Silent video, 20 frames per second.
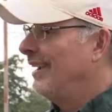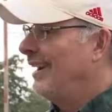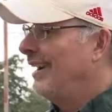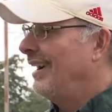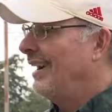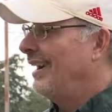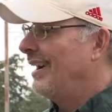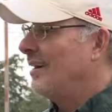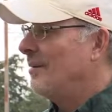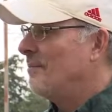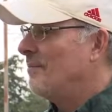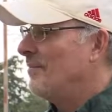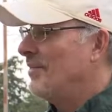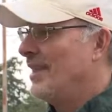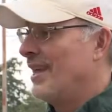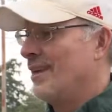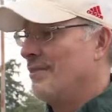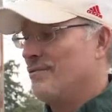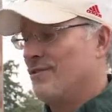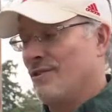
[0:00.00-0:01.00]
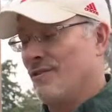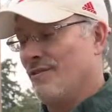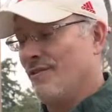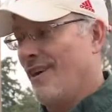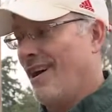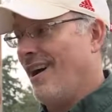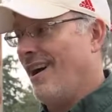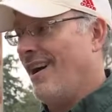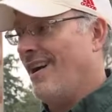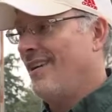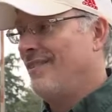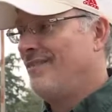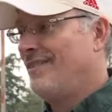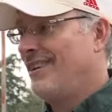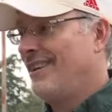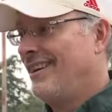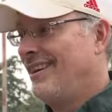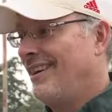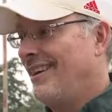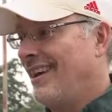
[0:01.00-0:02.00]
Uh, they've
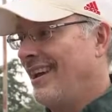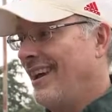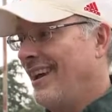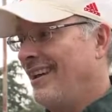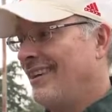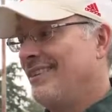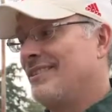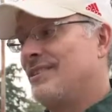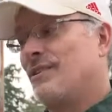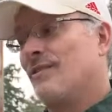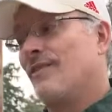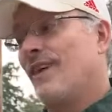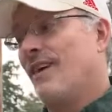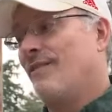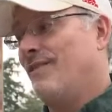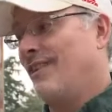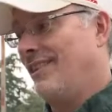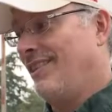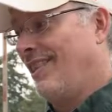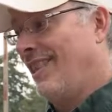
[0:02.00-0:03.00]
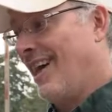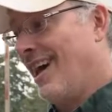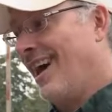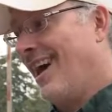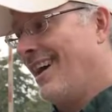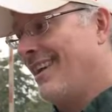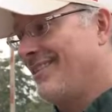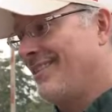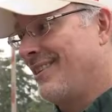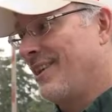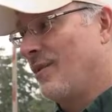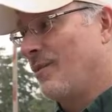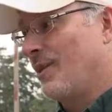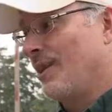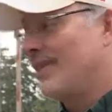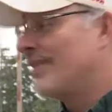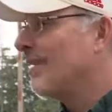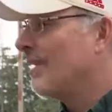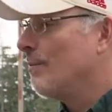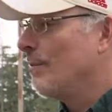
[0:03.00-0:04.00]
survived, and survived a lot. You know, when
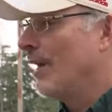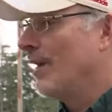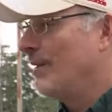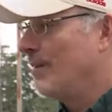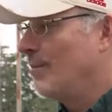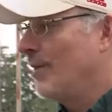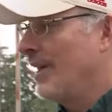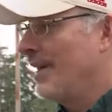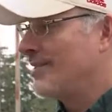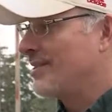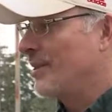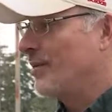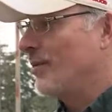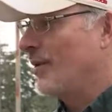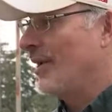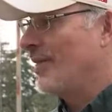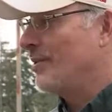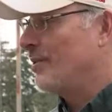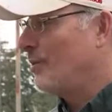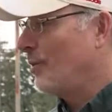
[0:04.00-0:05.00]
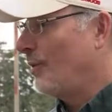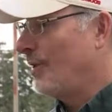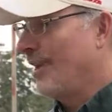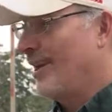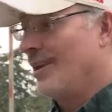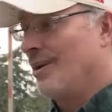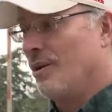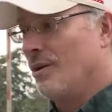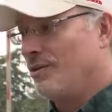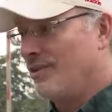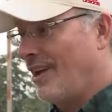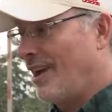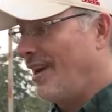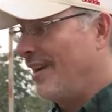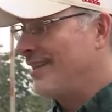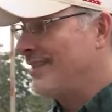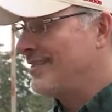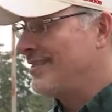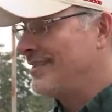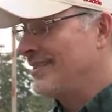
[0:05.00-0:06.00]
you think about Nebraska weather, tornadoes,
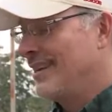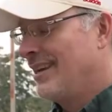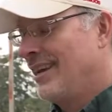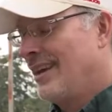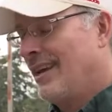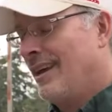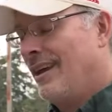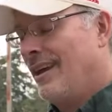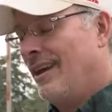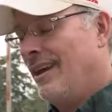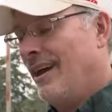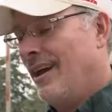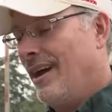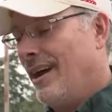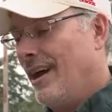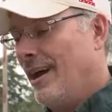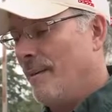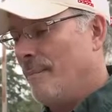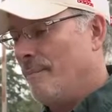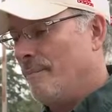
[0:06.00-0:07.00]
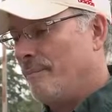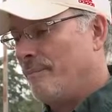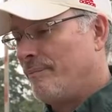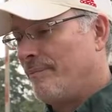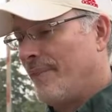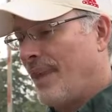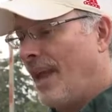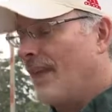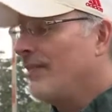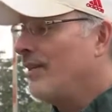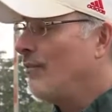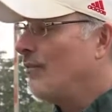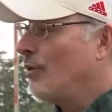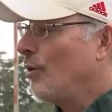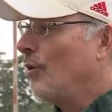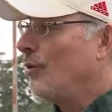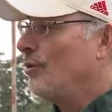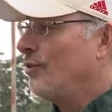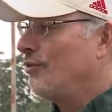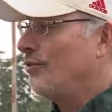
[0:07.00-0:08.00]
ice, mm-hmm. Um, and they've
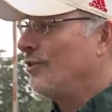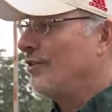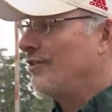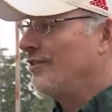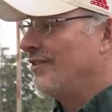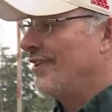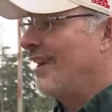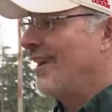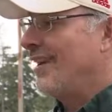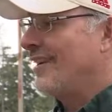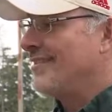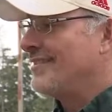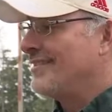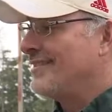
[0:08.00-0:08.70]
grown to a certain size.